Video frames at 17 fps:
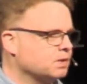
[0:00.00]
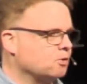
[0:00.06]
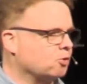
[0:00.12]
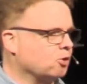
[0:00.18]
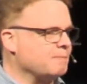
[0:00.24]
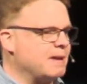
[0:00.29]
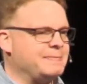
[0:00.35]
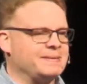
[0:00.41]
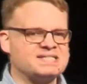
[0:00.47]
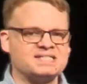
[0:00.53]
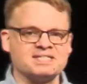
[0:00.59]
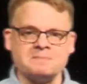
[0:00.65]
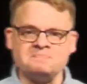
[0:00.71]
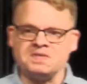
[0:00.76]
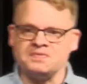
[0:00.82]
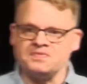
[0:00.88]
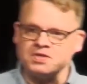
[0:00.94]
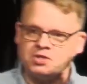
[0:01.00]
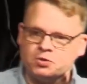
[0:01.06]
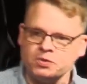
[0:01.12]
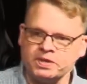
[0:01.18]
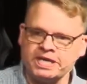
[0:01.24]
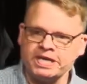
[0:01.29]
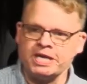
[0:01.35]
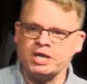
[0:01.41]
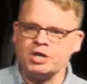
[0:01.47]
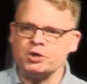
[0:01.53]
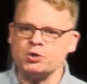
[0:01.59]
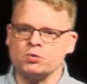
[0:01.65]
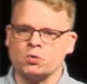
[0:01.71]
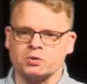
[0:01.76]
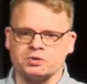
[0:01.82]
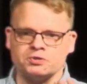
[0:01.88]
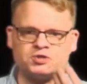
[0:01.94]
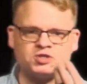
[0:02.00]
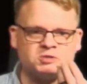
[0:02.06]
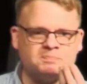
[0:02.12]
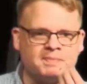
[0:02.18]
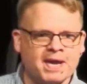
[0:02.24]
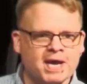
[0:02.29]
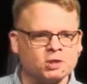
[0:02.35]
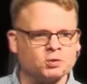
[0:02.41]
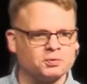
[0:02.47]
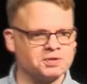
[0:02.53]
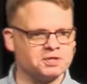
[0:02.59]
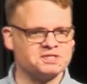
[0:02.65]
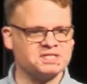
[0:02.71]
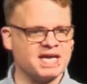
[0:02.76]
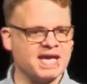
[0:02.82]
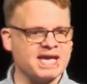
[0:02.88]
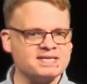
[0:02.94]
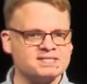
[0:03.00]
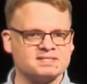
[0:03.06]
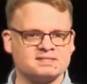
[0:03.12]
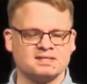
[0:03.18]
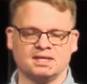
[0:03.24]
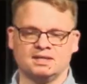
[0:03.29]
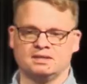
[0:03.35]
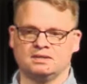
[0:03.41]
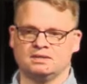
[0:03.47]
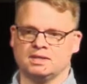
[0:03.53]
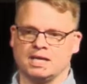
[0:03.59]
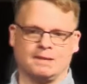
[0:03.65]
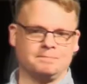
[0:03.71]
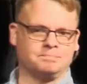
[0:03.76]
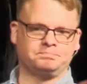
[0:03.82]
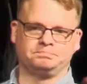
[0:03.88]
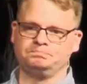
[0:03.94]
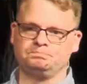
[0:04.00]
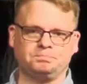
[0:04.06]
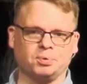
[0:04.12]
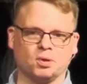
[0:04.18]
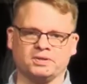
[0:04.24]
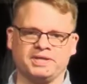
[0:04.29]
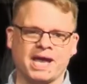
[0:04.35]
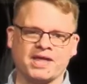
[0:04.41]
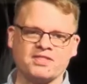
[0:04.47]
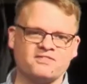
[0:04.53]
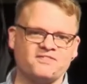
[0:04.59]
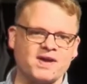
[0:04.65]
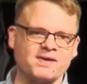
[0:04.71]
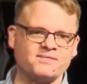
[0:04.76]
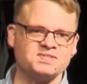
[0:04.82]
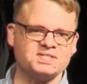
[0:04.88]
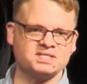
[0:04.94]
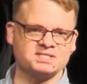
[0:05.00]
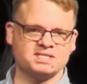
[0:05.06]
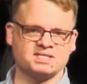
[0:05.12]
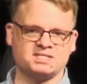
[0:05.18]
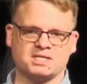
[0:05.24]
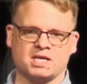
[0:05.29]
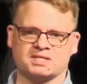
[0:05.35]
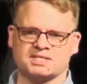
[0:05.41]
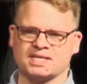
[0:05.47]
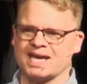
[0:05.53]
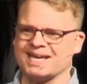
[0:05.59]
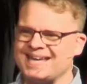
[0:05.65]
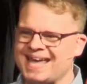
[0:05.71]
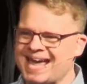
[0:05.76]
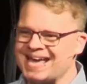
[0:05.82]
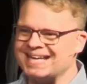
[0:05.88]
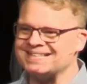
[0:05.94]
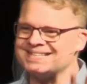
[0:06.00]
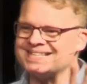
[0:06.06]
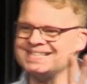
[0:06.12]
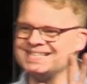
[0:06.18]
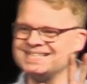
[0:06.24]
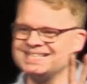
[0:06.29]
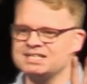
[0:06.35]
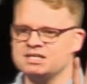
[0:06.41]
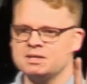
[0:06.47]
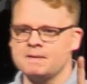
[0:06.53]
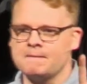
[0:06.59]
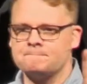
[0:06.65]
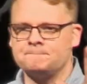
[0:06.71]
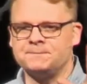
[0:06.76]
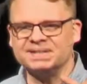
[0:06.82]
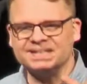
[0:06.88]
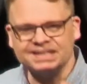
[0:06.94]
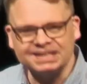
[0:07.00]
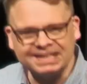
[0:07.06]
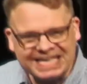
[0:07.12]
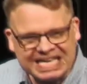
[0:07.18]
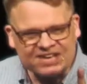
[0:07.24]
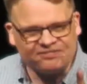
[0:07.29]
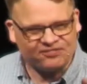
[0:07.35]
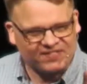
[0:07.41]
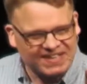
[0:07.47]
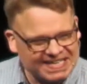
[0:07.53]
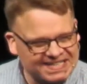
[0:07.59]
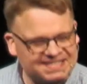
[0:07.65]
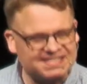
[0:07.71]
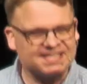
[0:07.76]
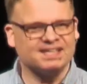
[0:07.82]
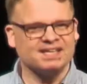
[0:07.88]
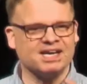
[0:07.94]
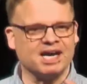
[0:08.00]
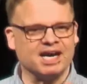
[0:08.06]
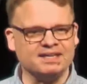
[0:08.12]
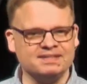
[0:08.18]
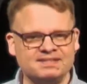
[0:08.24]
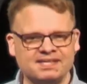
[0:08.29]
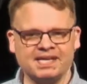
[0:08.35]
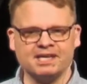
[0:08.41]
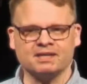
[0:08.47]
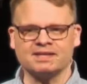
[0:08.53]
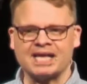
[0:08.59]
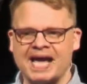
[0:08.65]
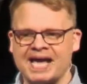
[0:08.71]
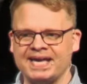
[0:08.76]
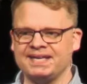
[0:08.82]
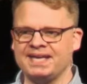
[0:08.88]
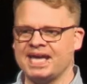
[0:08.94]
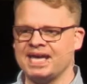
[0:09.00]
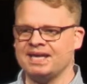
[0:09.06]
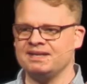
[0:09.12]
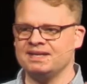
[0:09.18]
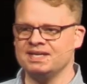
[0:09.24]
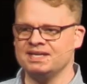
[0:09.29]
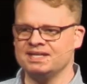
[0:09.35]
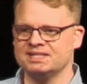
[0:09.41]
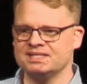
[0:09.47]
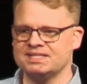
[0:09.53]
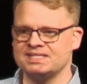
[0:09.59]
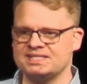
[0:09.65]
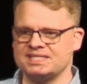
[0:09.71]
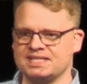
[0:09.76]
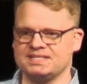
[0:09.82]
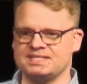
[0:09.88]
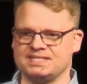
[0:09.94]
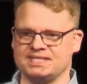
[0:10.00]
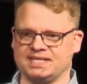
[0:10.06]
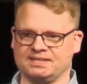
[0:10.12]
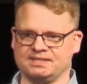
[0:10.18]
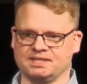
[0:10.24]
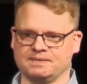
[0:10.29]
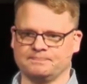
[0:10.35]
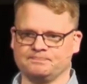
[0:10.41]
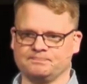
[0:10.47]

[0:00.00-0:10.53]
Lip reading: Or maybe it's something that you hear or you smell or you taste. I'm pulling out the five senses there. It's like, I can't believe it until I can sense it.